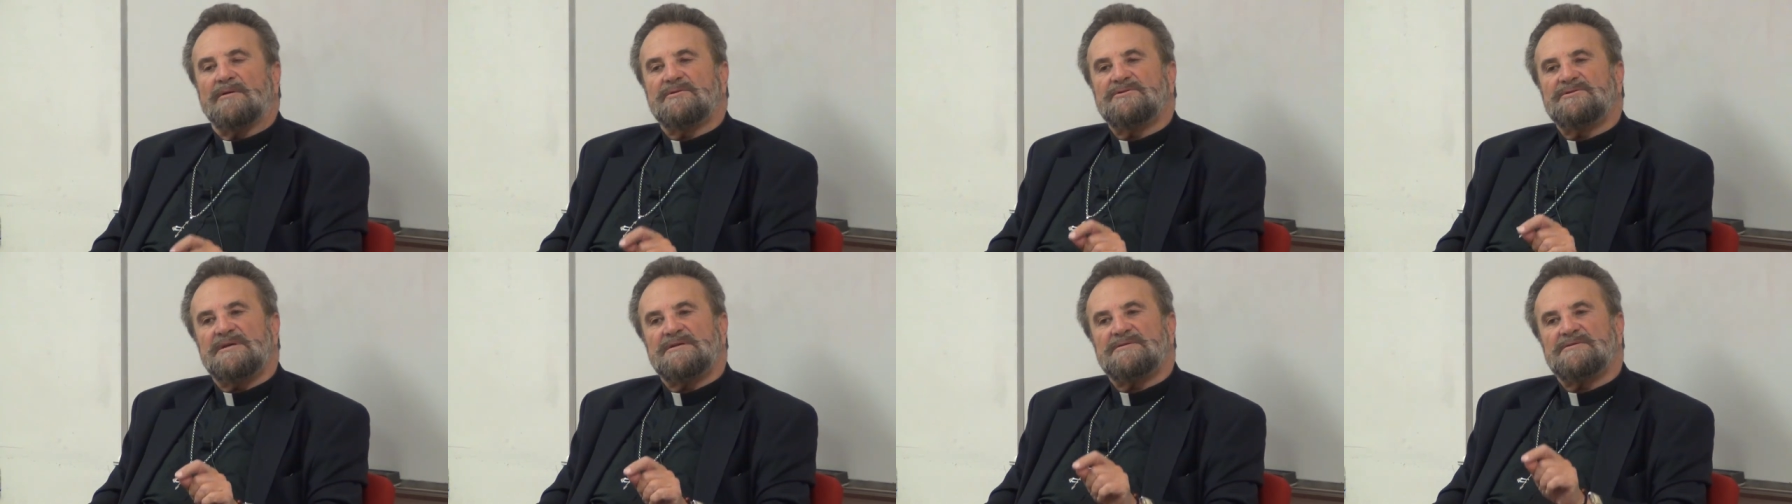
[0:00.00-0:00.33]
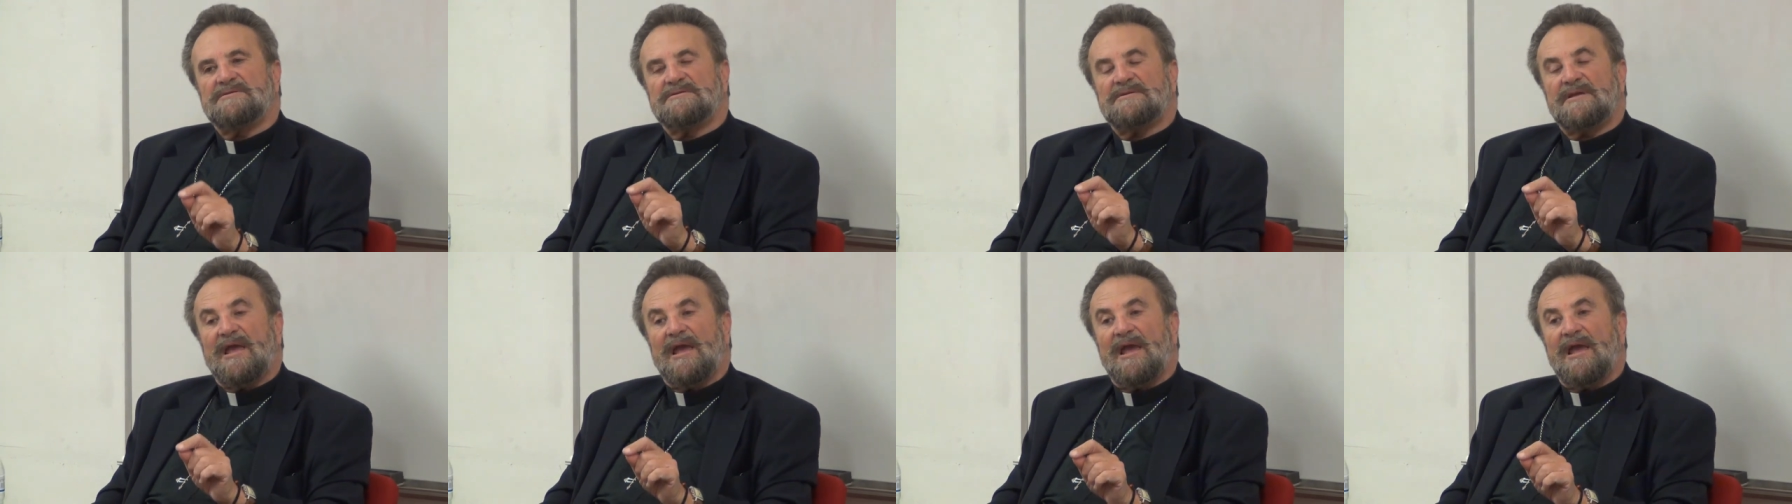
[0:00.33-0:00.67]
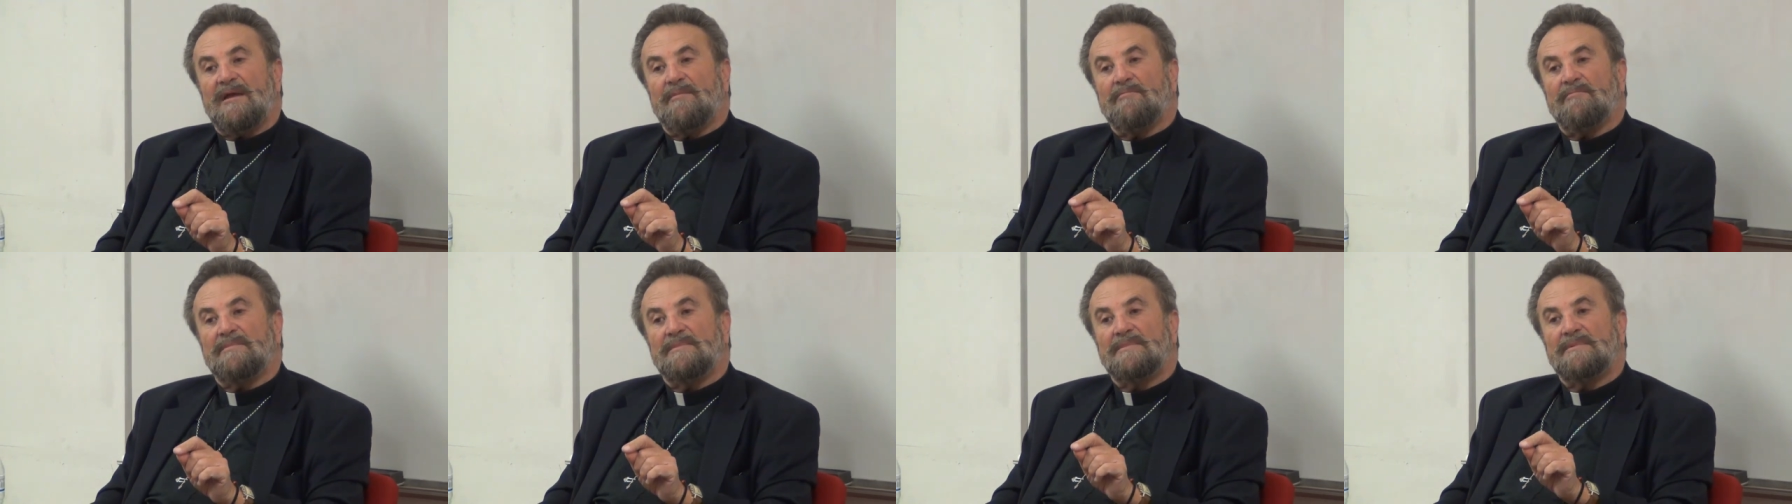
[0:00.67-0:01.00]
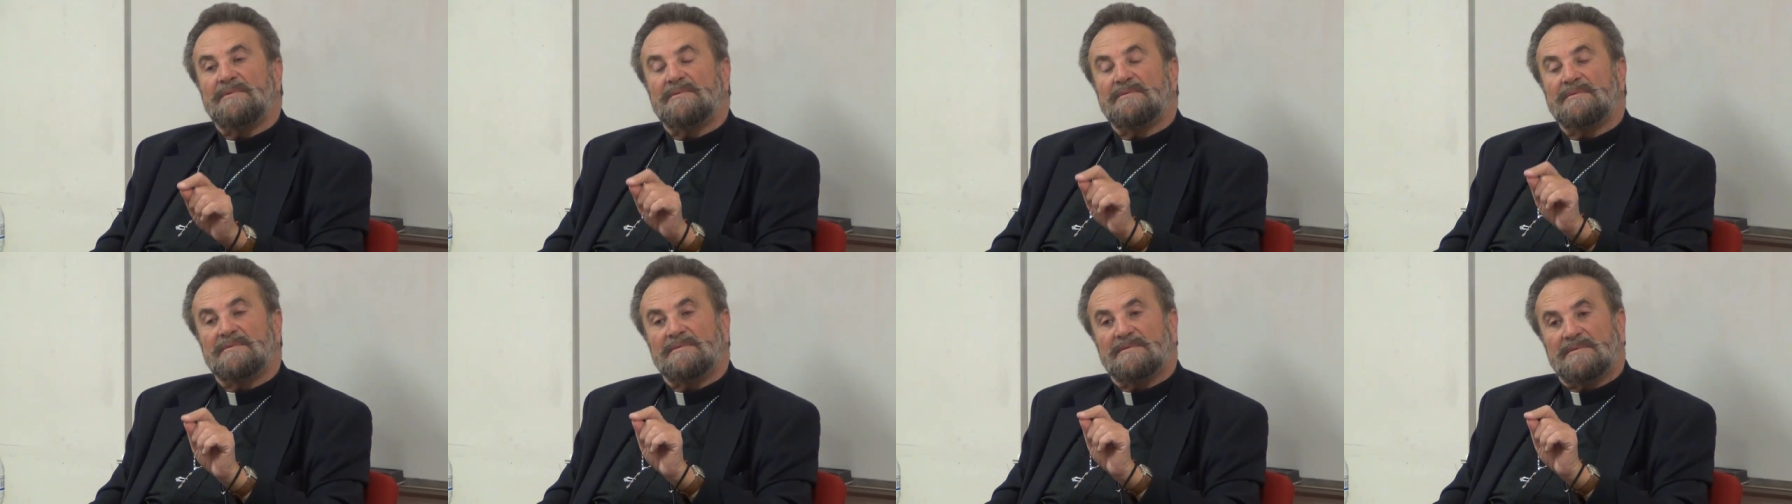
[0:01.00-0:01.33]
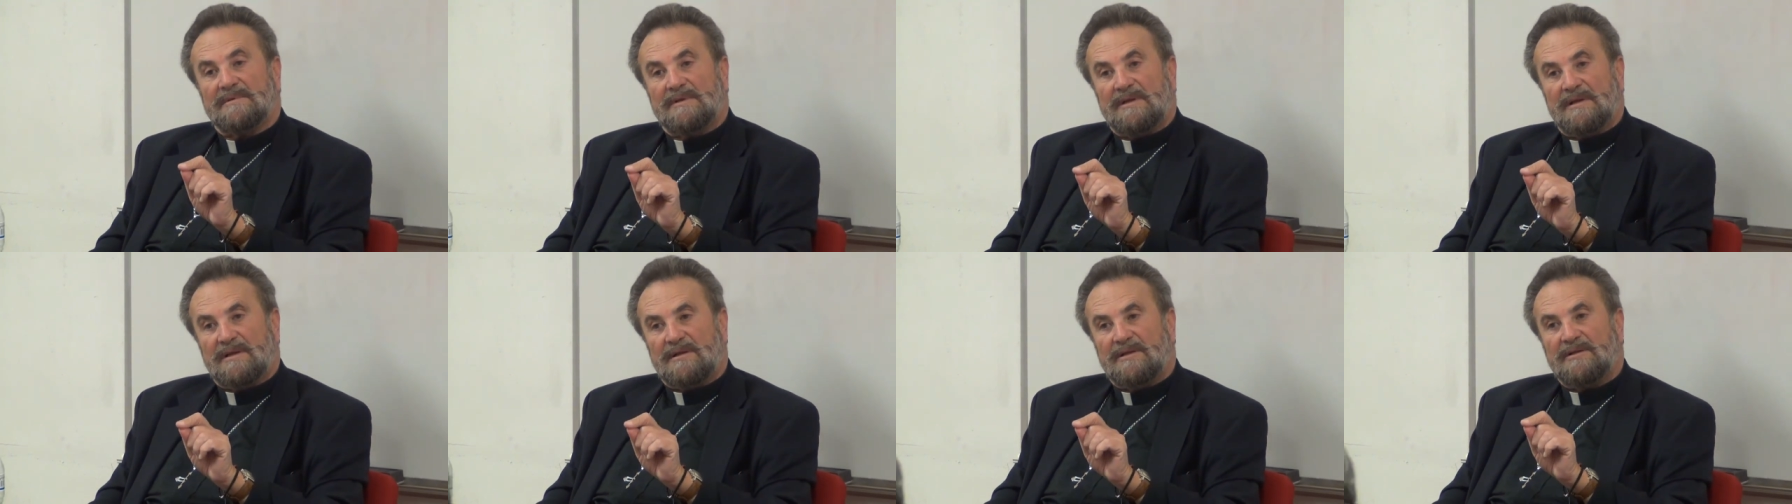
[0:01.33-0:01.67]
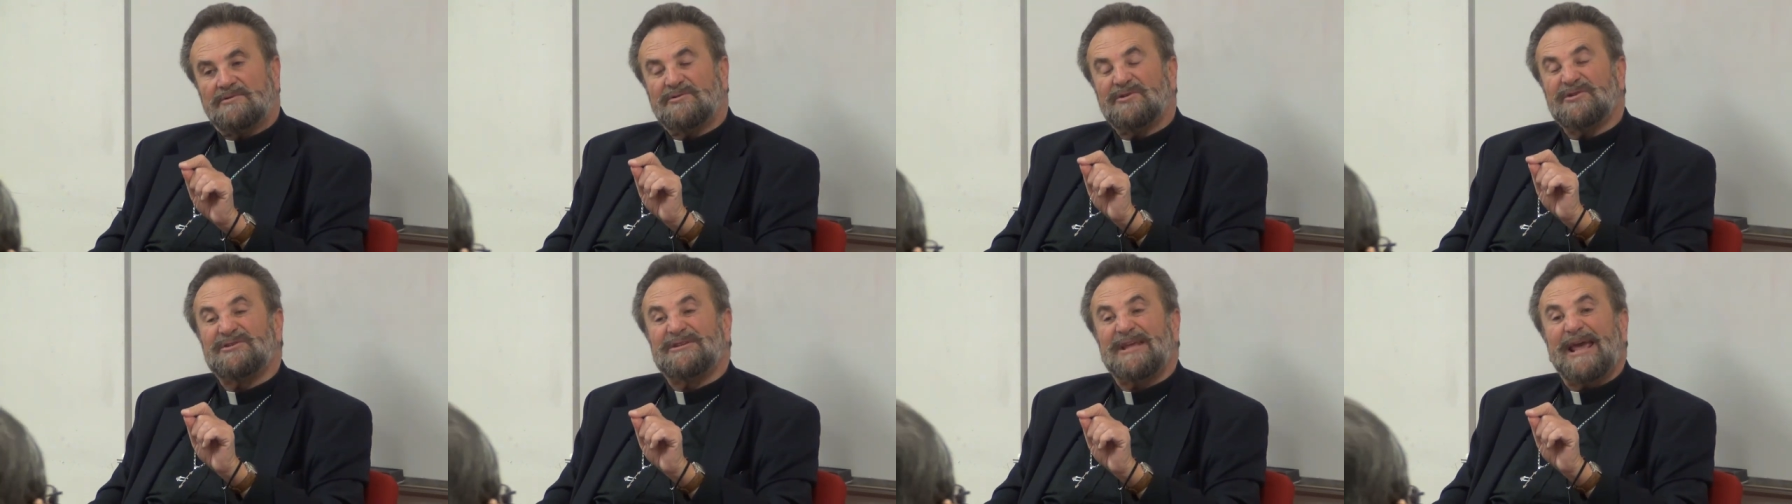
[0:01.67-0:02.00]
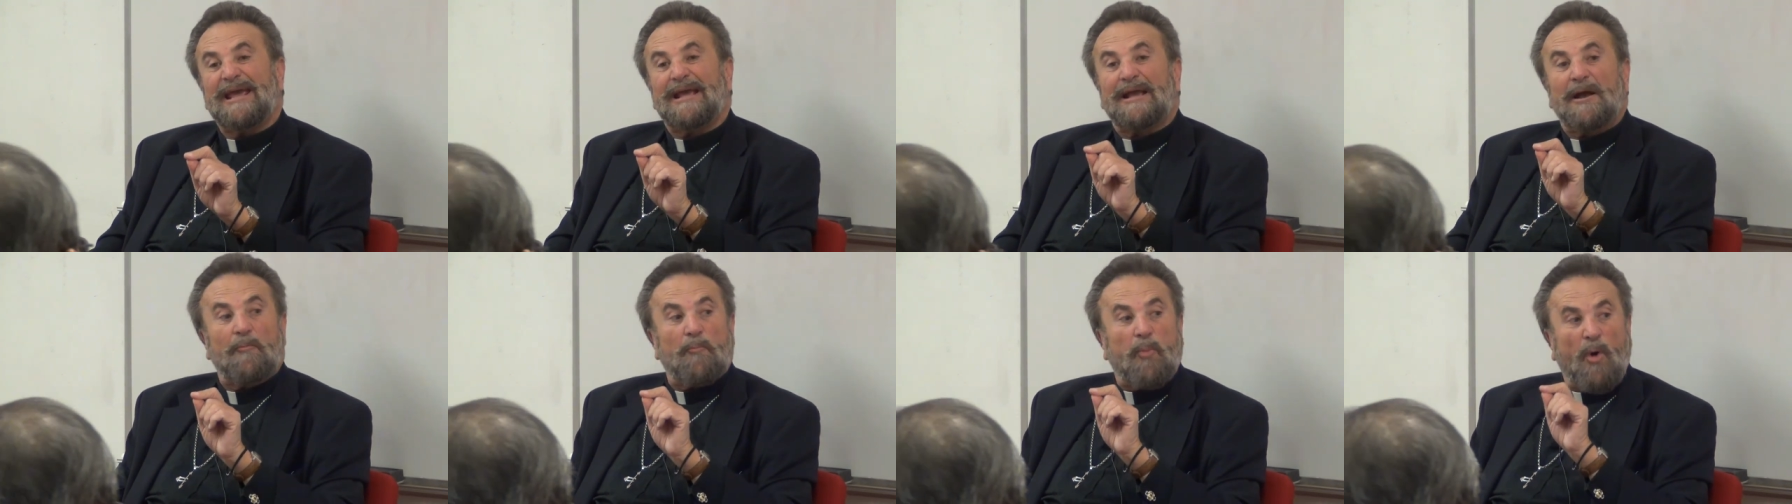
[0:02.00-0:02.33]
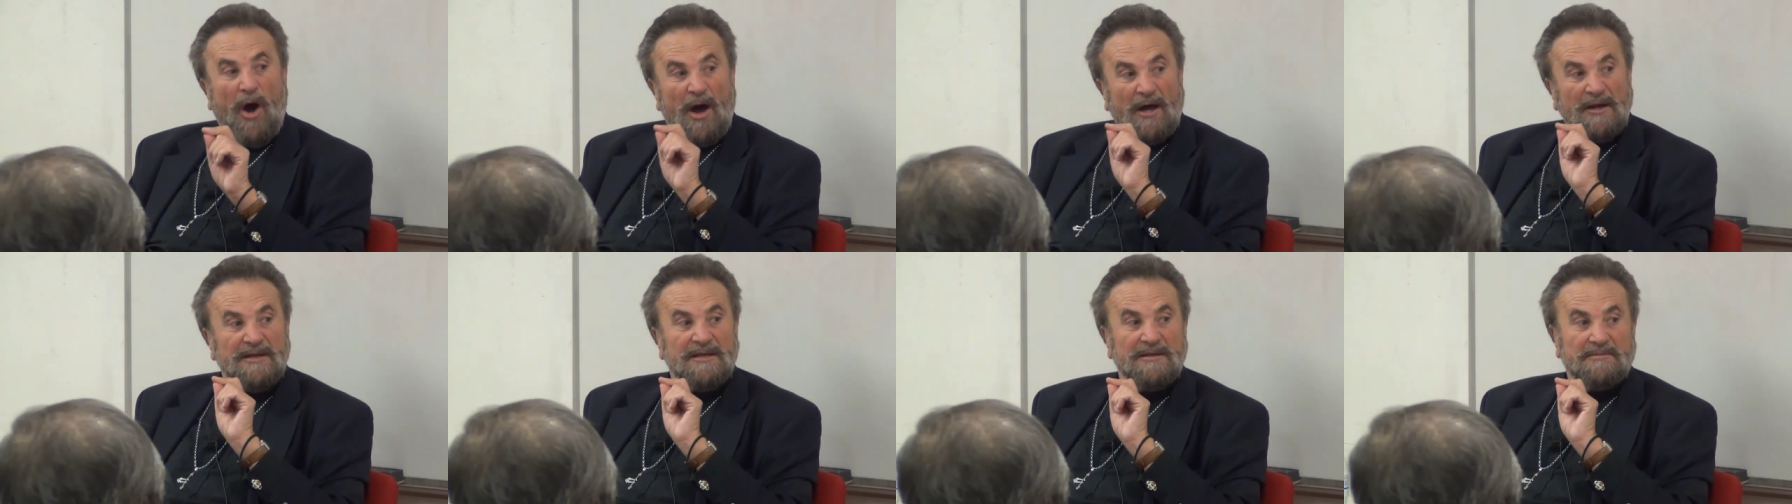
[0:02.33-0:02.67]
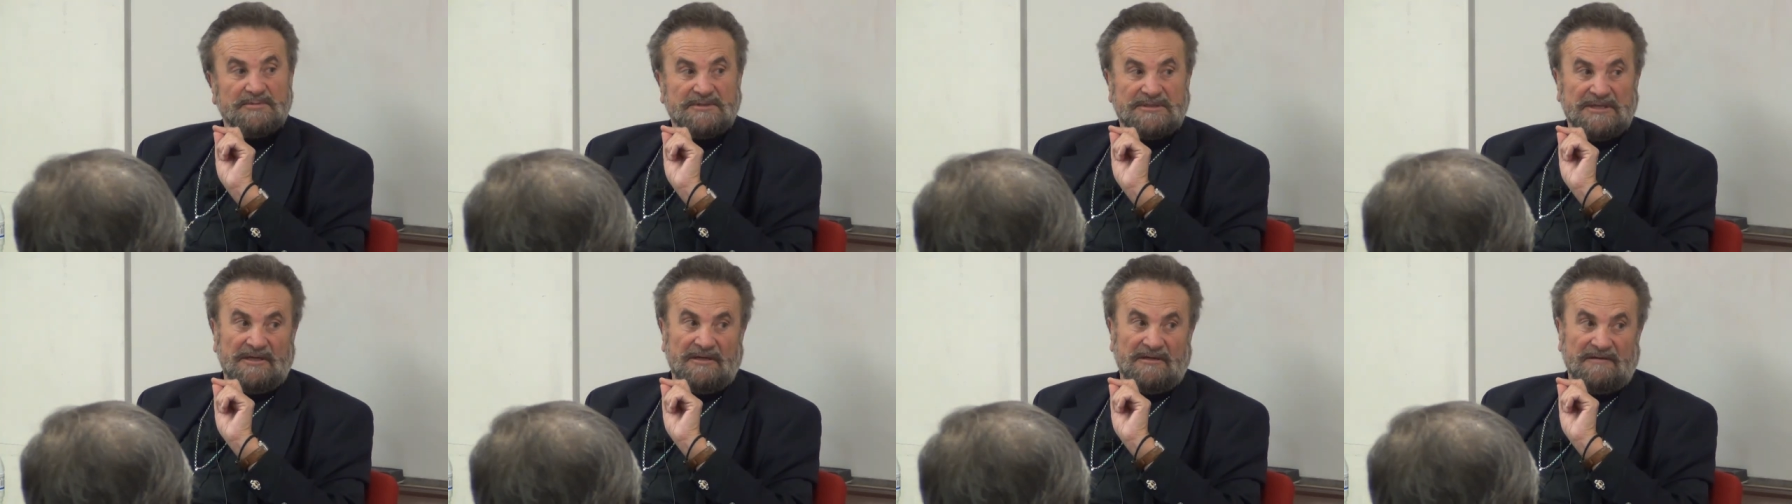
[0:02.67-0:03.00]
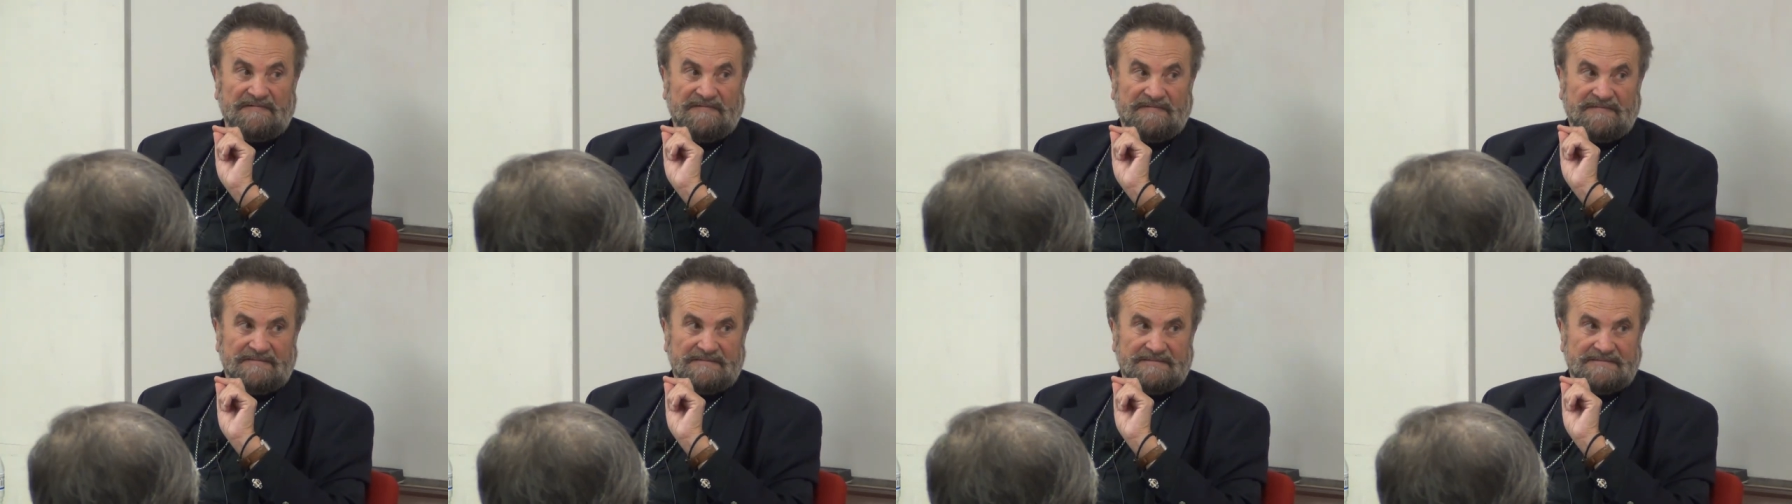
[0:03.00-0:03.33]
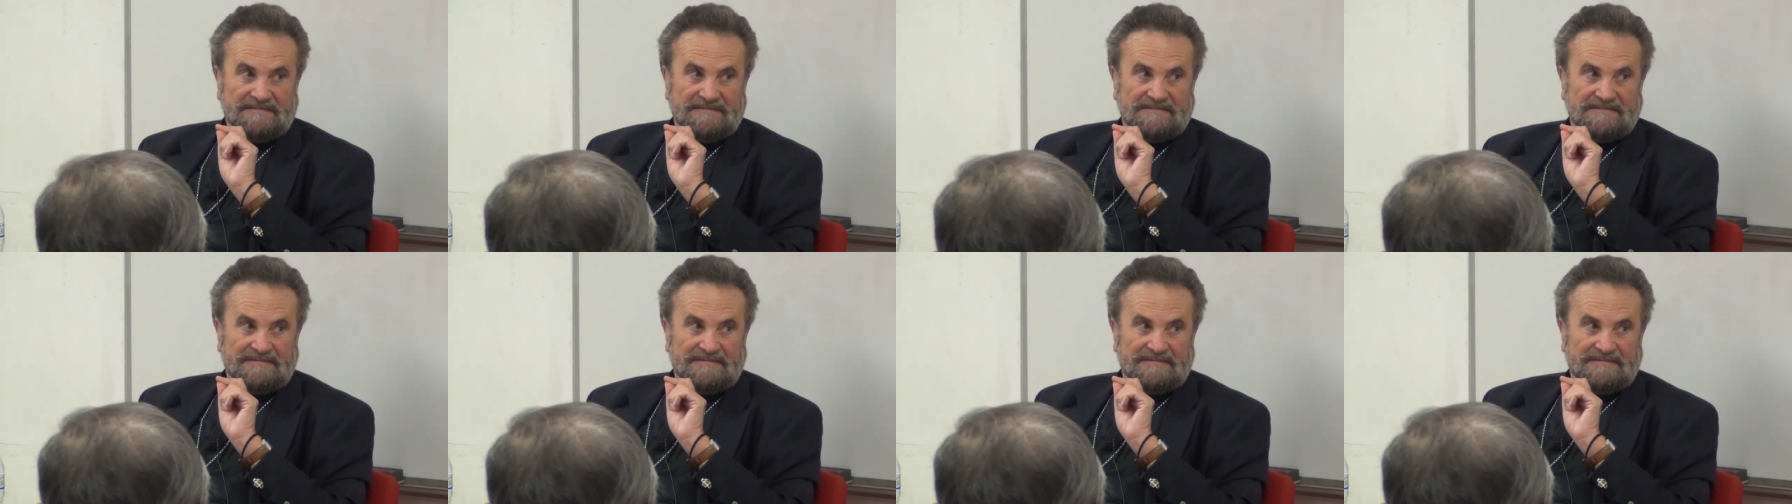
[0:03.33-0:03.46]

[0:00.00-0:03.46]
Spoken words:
Jesus came to take upon himself